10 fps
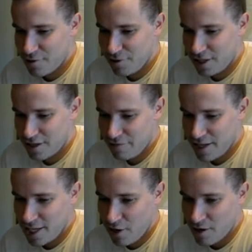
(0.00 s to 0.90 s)
earlier
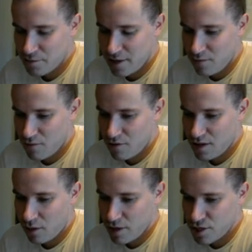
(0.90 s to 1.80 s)
video I was playing
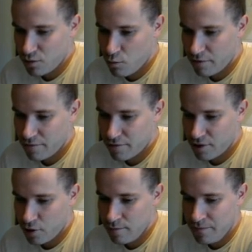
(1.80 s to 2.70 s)
the original War for
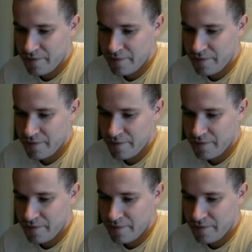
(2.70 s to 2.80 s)
Throne